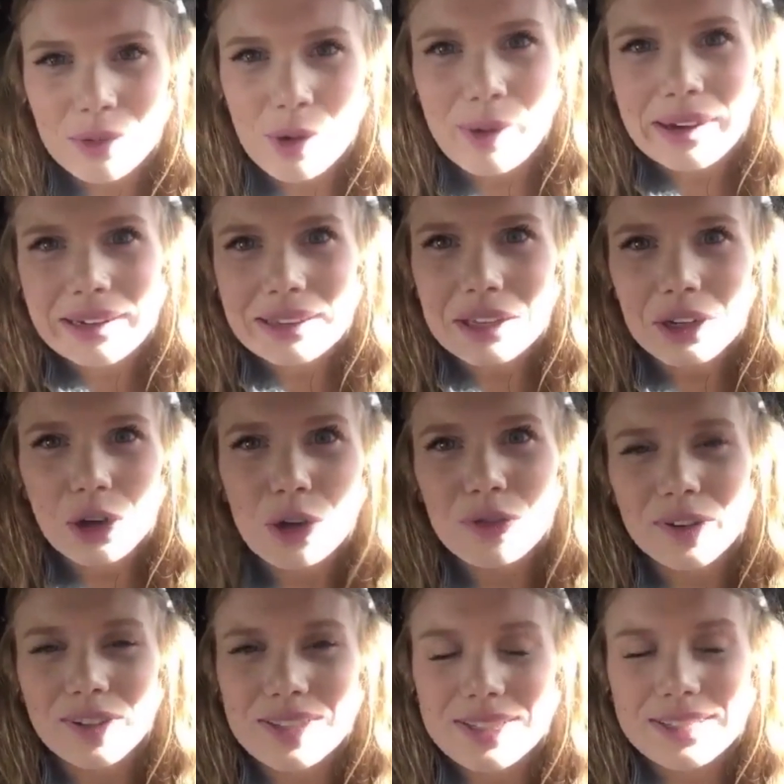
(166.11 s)
We went a little
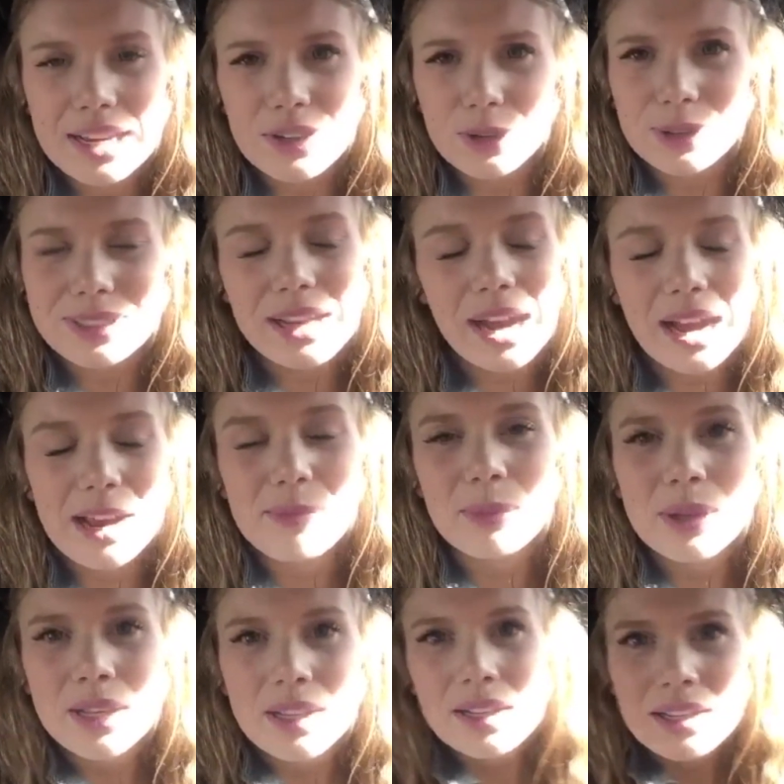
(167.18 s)
over the scheduled time,
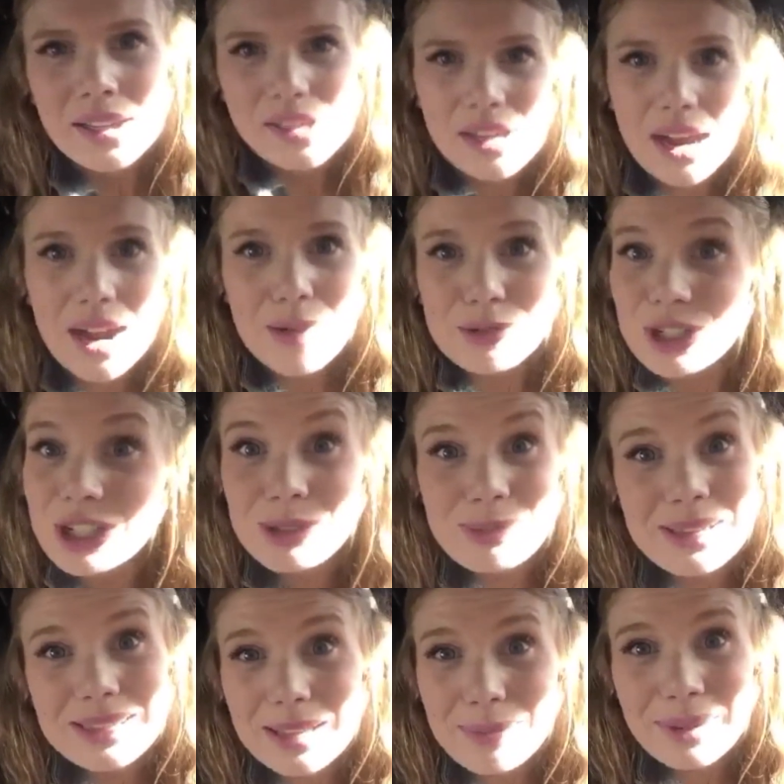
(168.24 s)
which just
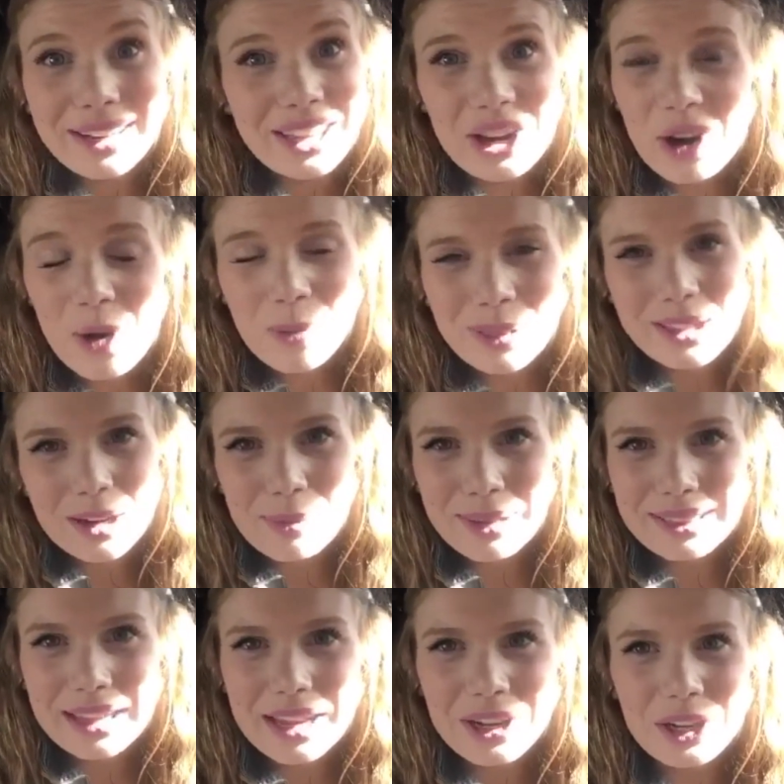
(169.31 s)
means I'm getting home a little
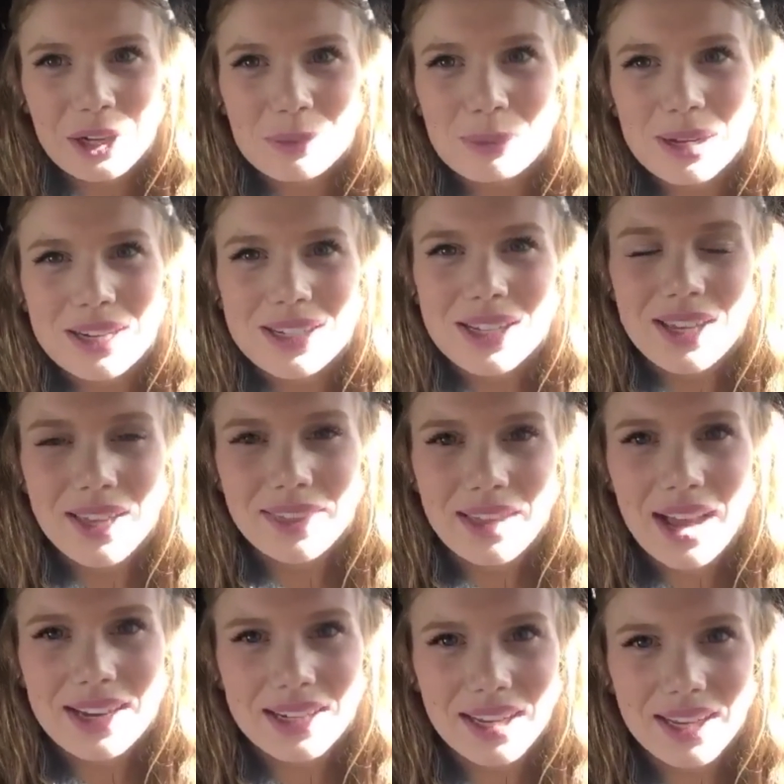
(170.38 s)
bit later, but
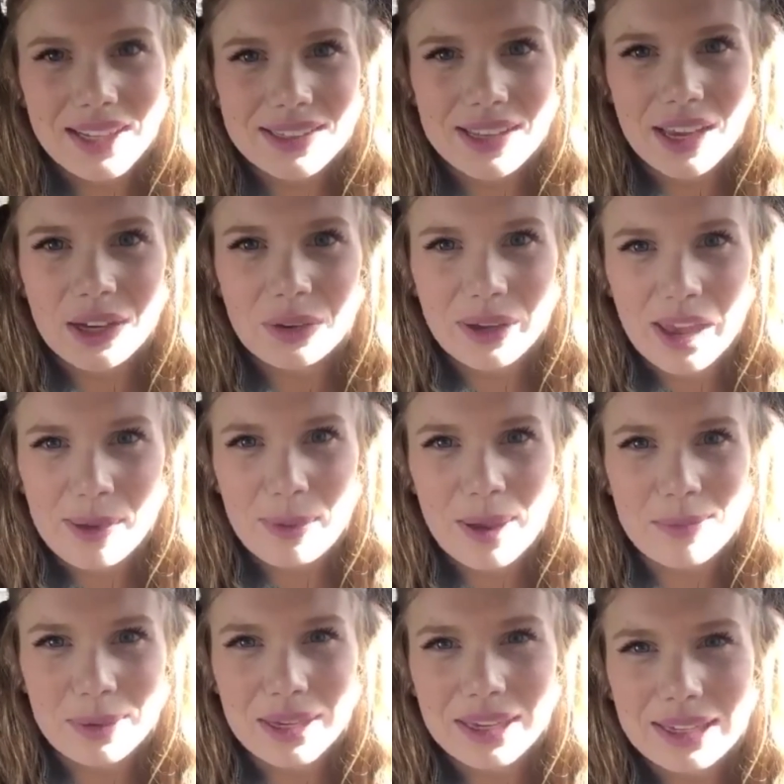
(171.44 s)
that is a-okay
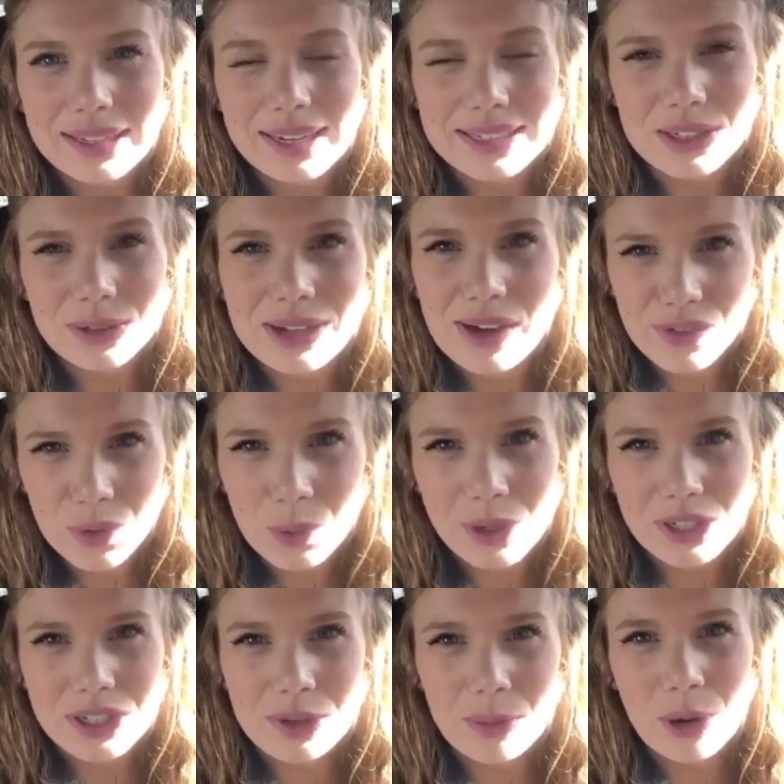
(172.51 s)
by me. I don't have to
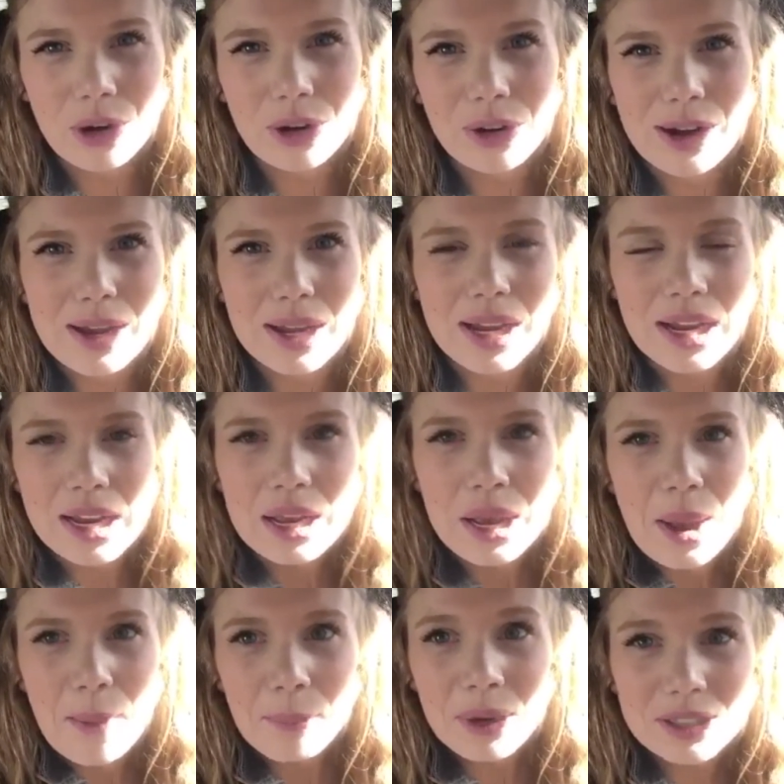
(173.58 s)
work tomorrow. I
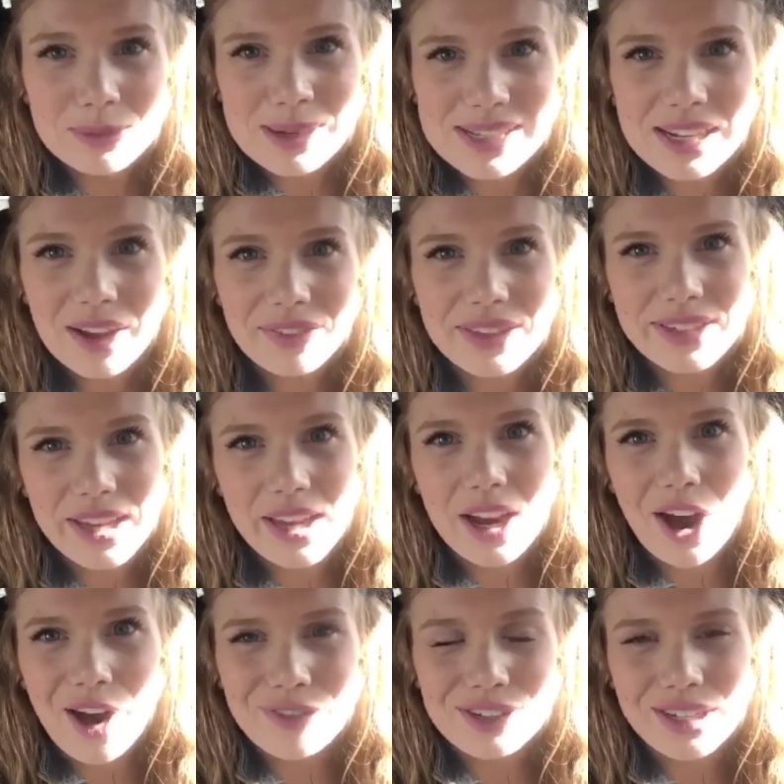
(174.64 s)
booked myself the day
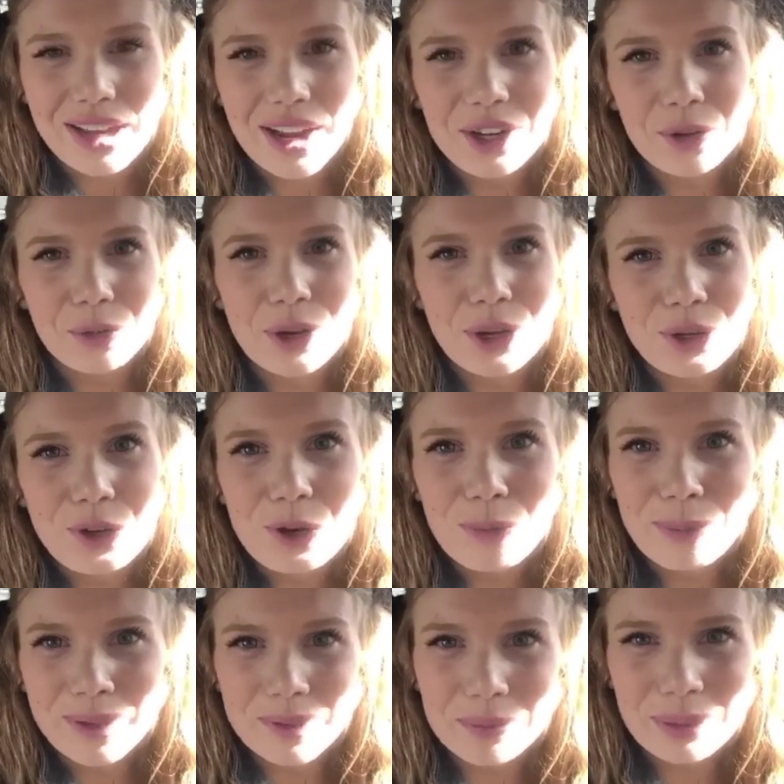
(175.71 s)
off to kind of
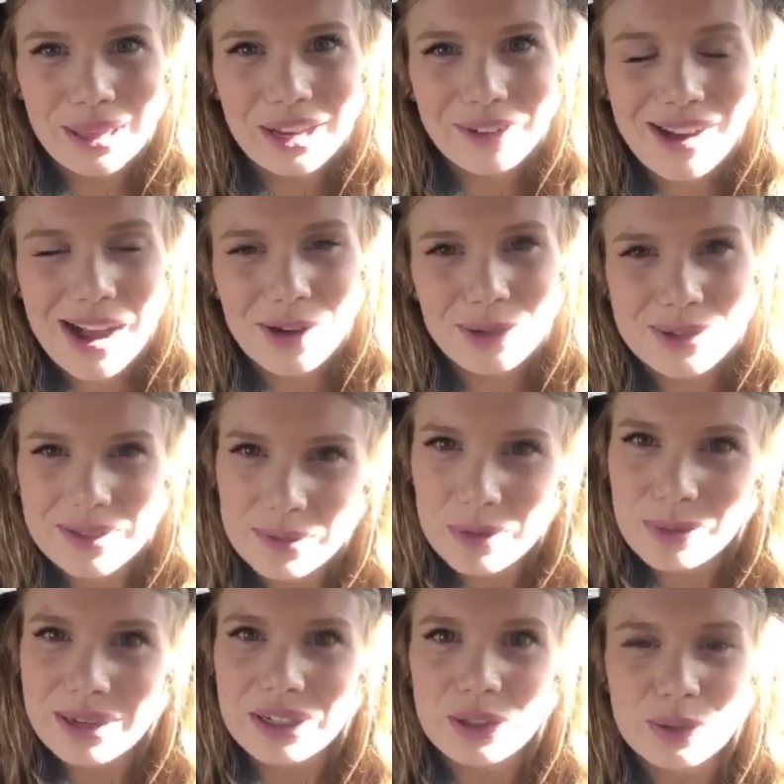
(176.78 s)
recoup and play around with some
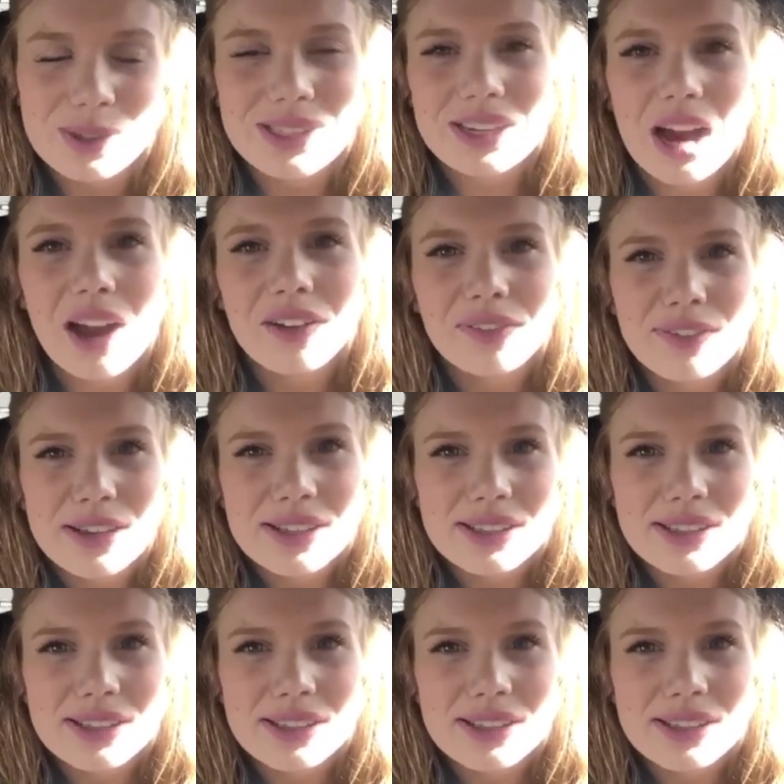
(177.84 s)
of my new stuff.